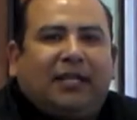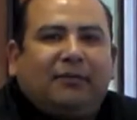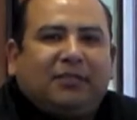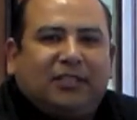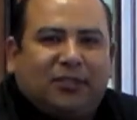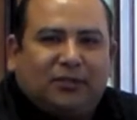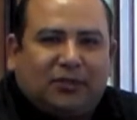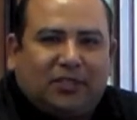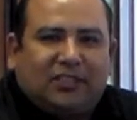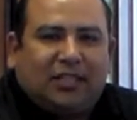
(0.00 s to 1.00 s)
My name is
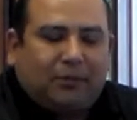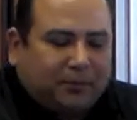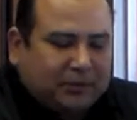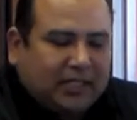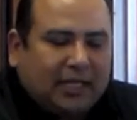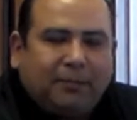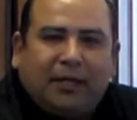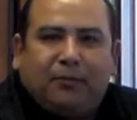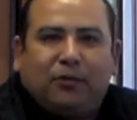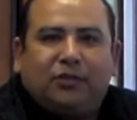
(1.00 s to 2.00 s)
Ciro Torres. I represent
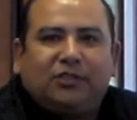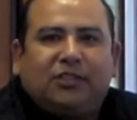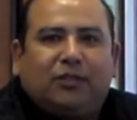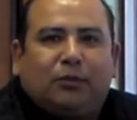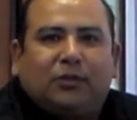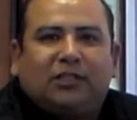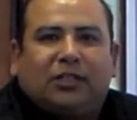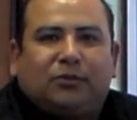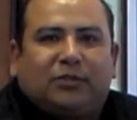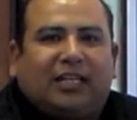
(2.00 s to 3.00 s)
Ed Payne Motors here in
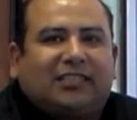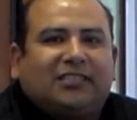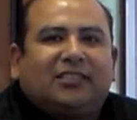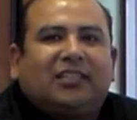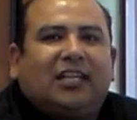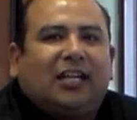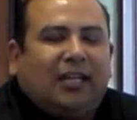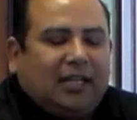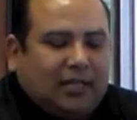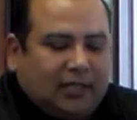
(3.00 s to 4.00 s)
Weslaco, Texas.
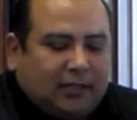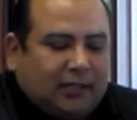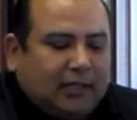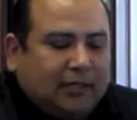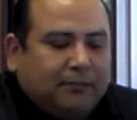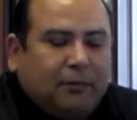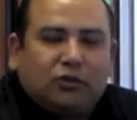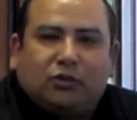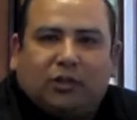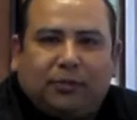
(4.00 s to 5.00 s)

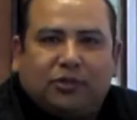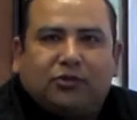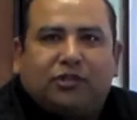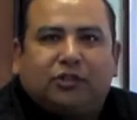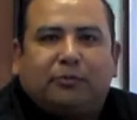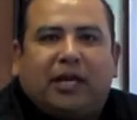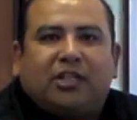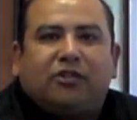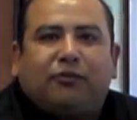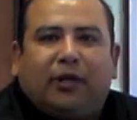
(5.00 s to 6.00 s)
I'm also a commercial sales
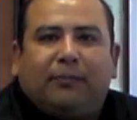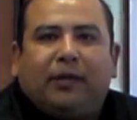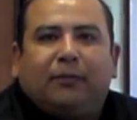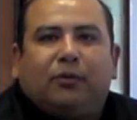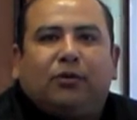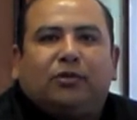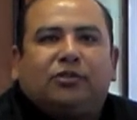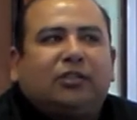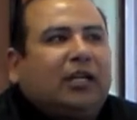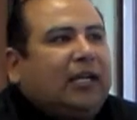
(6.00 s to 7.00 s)
manager for Ed Payne
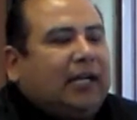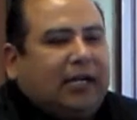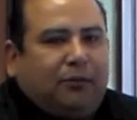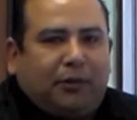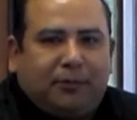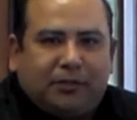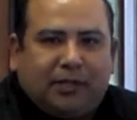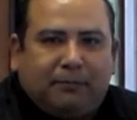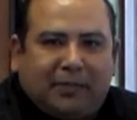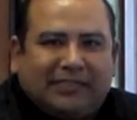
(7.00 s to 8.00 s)
Motors. I
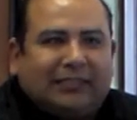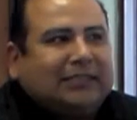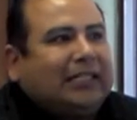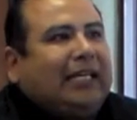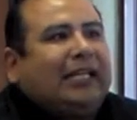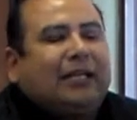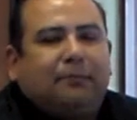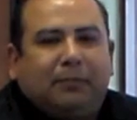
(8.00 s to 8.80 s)
represent Business Link.